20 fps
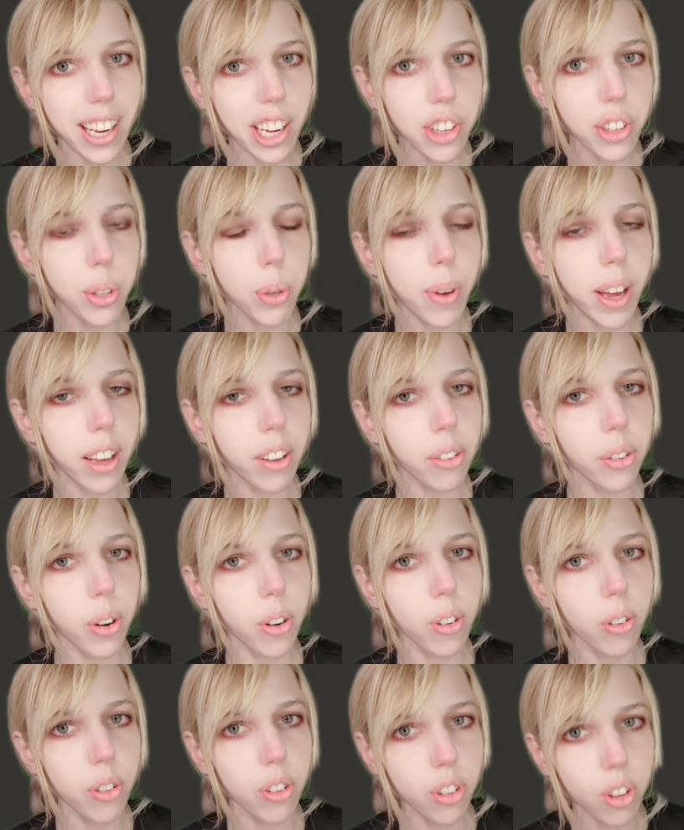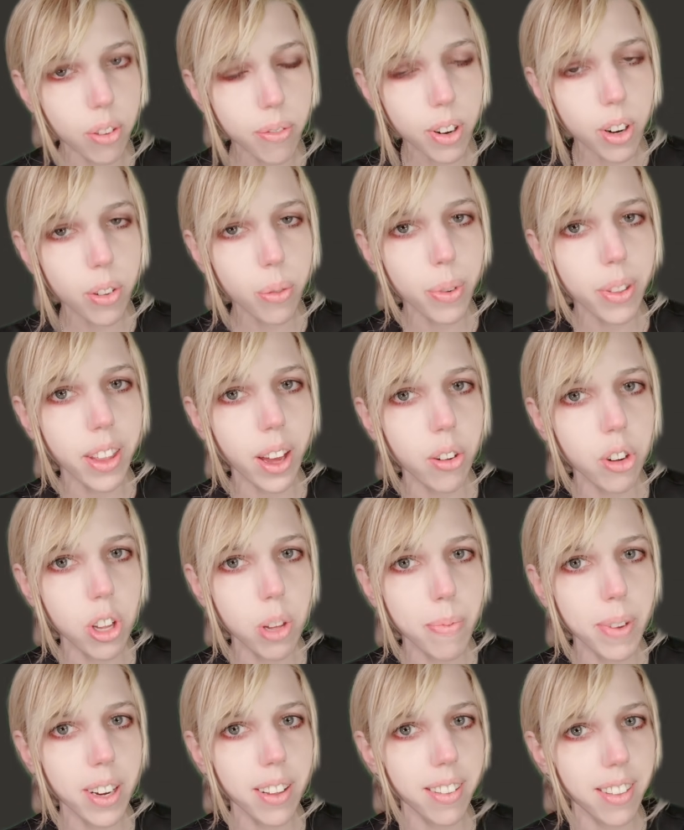into external servers without
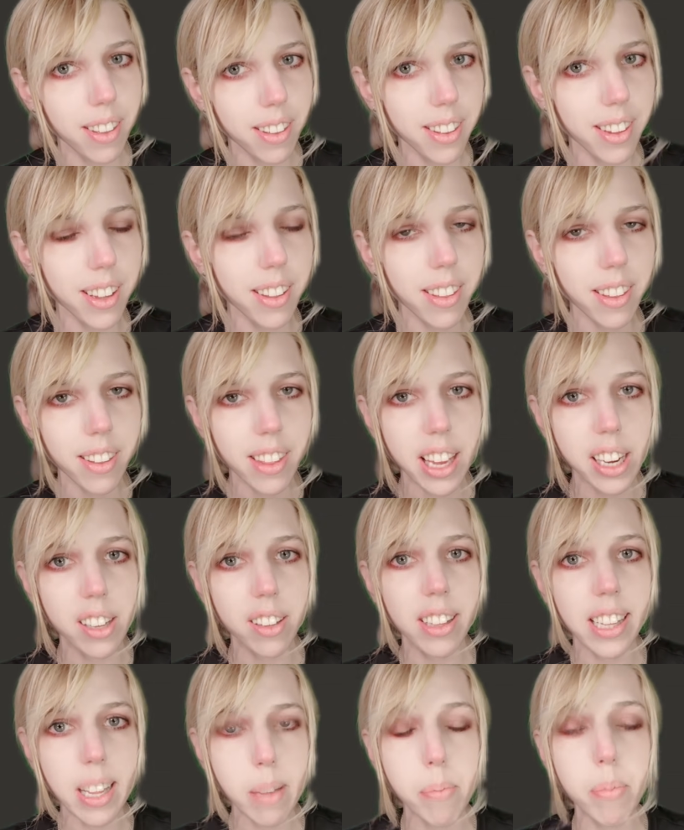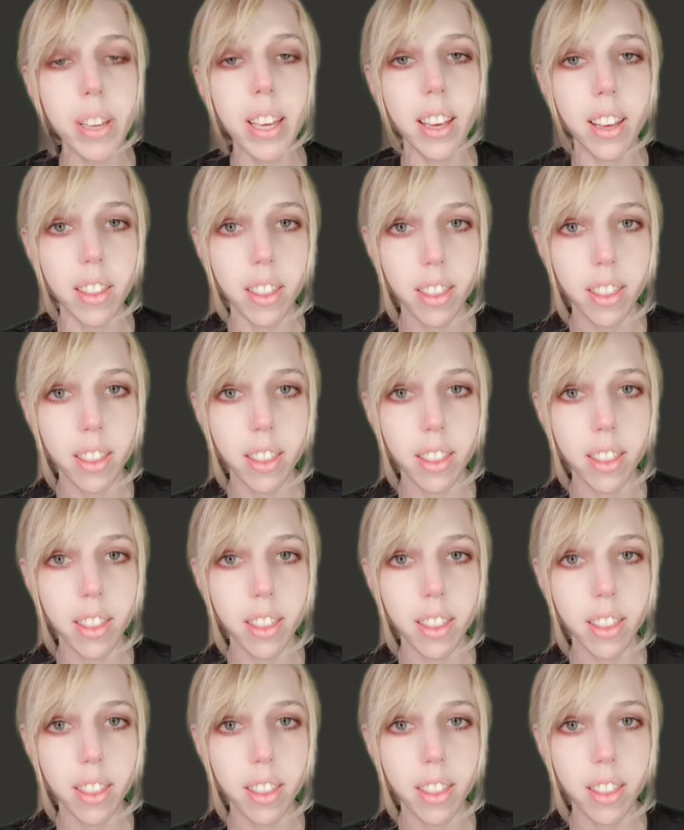human assistance, and that is deeply